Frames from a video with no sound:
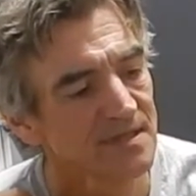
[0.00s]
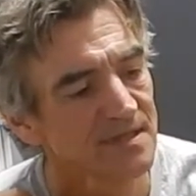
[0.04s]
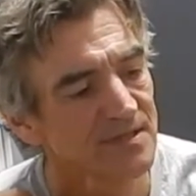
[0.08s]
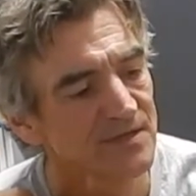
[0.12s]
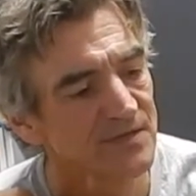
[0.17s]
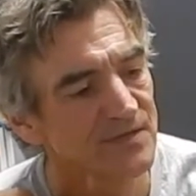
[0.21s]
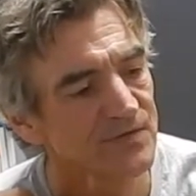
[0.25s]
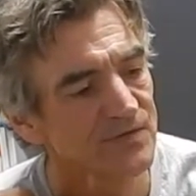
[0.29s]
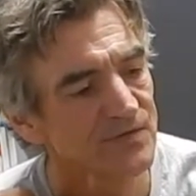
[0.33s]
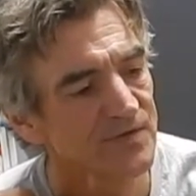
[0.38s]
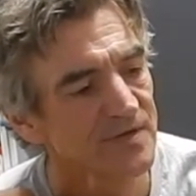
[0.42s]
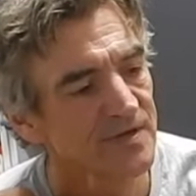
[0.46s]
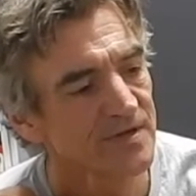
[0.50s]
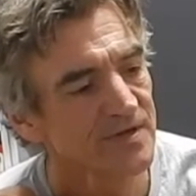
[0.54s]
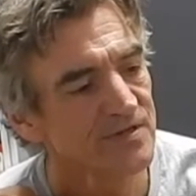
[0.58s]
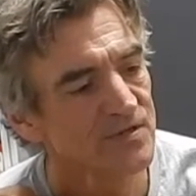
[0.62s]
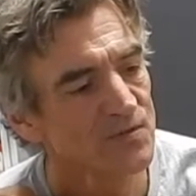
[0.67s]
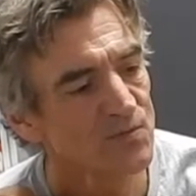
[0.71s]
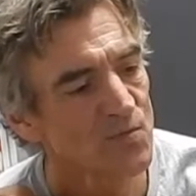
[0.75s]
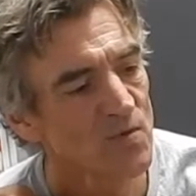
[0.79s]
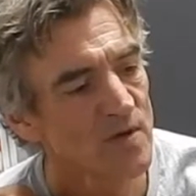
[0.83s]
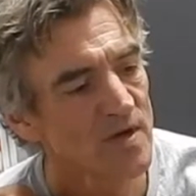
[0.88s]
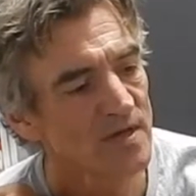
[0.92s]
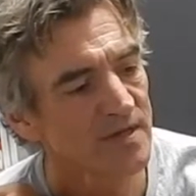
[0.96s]
doing it as
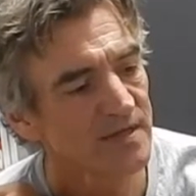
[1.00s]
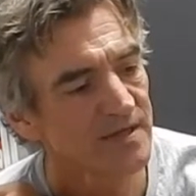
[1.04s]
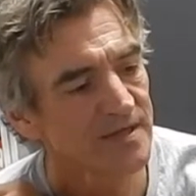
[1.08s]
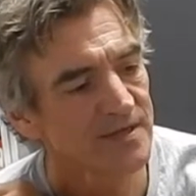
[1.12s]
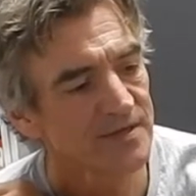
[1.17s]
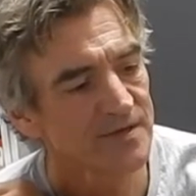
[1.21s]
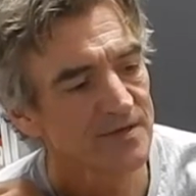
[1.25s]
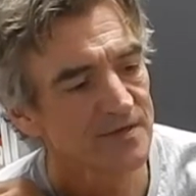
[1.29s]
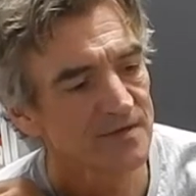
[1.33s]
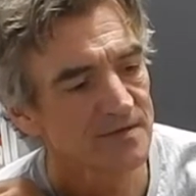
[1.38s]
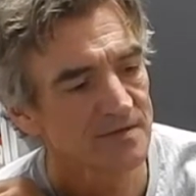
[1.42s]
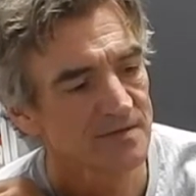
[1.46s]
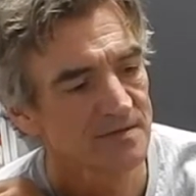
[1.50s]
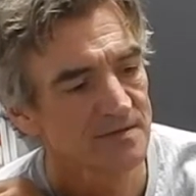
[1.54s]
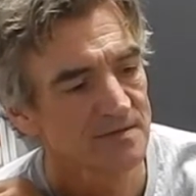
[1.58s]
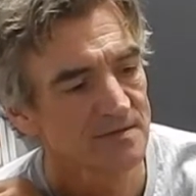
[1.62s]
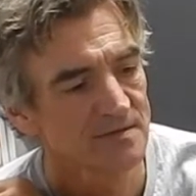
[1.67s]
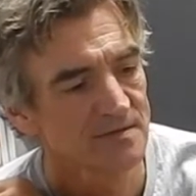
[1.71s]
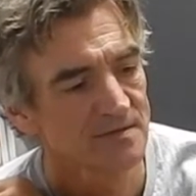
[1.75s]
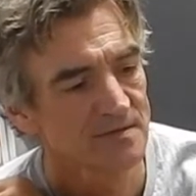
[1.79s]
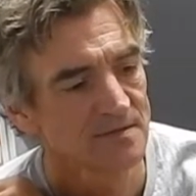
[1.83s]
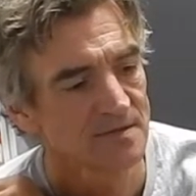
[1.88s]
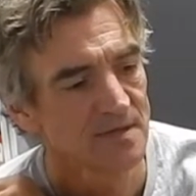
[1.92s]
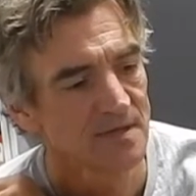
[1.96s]
well either.
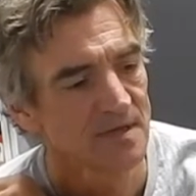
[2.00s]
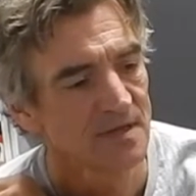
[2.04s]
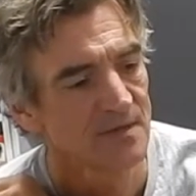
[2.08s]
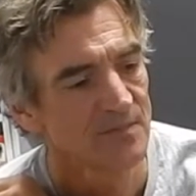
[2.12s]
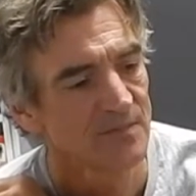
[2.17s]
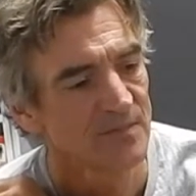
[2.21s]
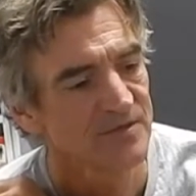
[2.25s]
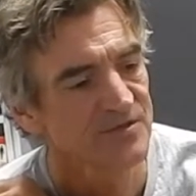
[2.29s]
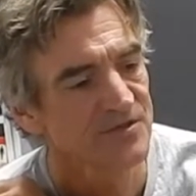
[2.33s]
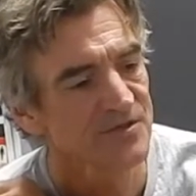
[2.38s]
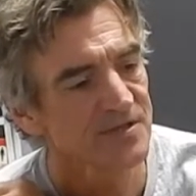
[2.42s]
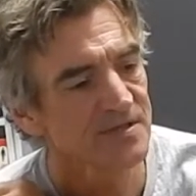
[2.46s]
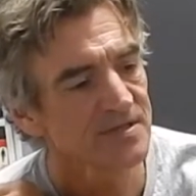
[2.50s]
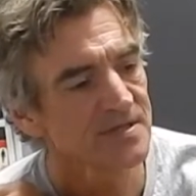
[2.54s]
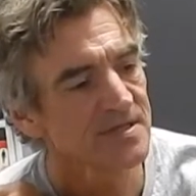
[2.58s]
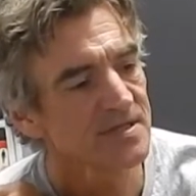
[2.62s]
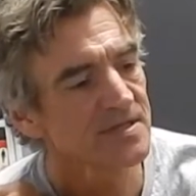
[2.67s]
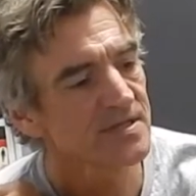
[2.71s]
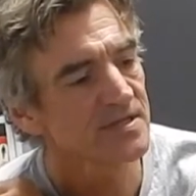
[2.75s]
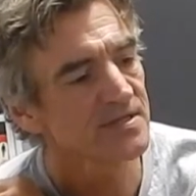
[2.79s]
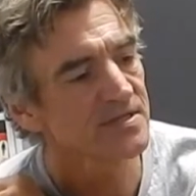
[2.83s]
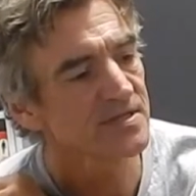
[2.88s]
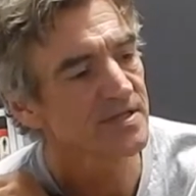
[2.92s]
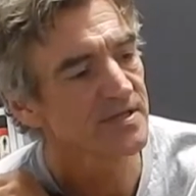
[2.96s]
But you can
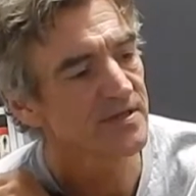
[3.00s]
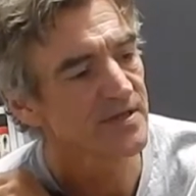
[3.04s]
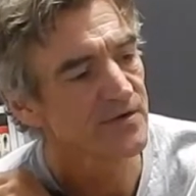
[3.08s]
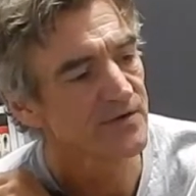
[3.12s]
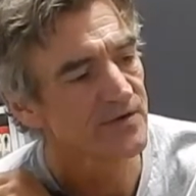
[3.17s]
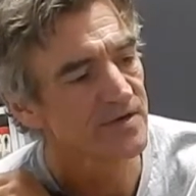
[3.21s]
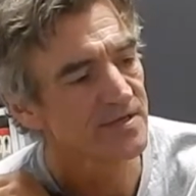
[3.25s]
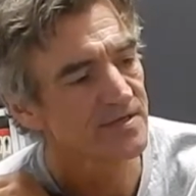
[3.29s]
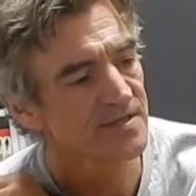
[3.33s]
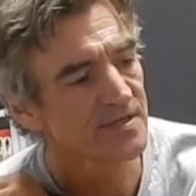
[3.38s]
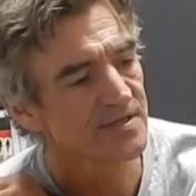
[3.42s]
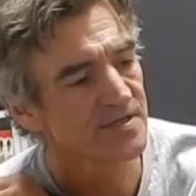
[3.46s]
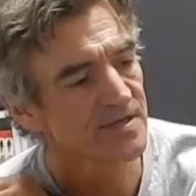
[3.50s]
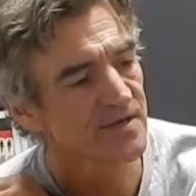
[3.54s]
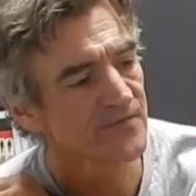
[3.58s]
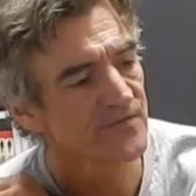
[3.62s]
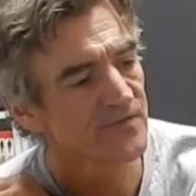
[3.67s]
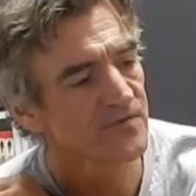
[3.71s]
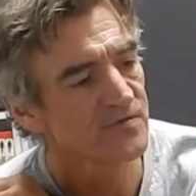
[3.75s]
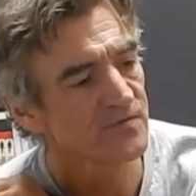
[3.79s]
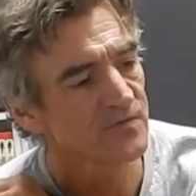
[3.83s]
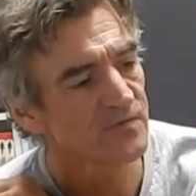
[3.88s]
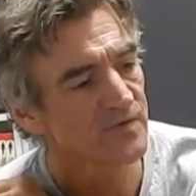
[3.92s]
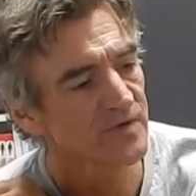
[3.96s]
still see there is a
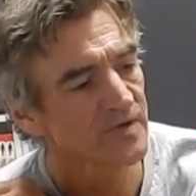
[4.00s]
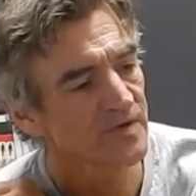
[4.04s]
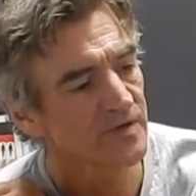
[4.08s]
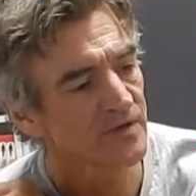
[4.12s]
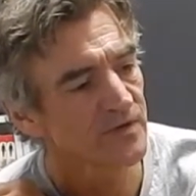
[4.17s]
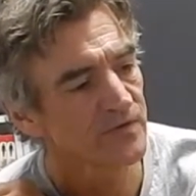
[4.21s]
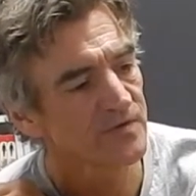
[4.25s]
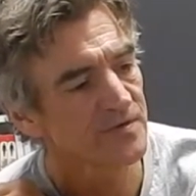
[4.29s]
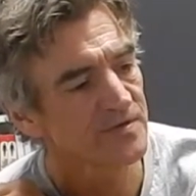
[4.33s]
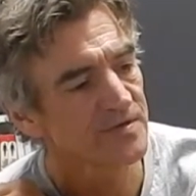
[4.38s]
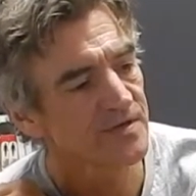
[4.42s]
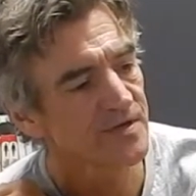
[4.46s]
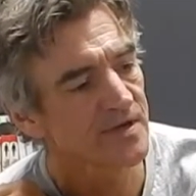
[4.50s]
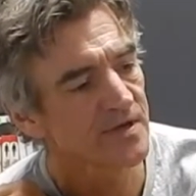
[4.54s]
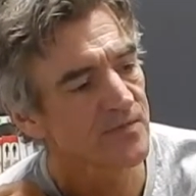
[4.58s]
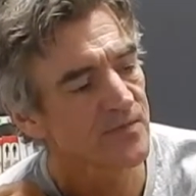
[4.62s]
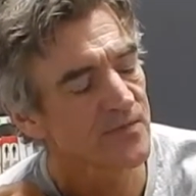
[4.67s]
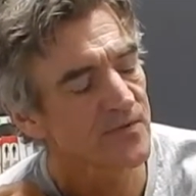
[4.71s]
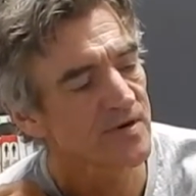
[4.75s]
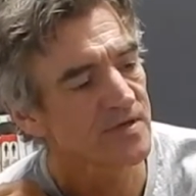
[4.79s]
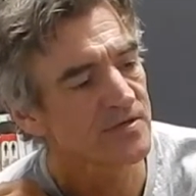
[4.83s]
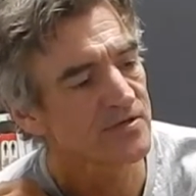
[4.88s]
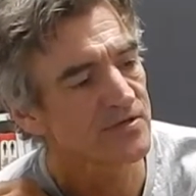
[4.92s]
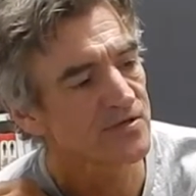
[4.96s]
difference when we increase the air
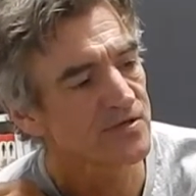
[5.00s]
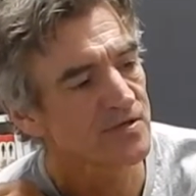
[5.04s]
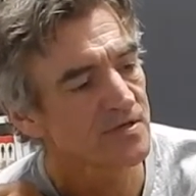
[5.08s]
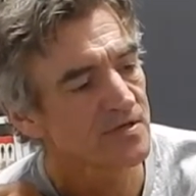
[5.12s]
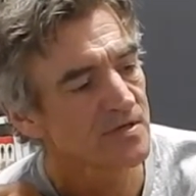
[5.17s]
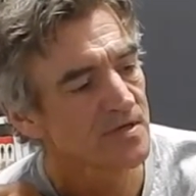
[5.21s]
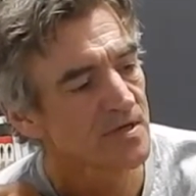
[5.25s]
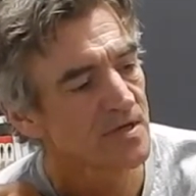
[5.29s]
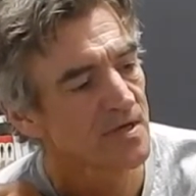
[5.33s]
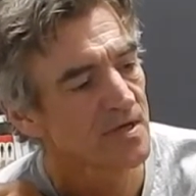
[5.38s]
pressure.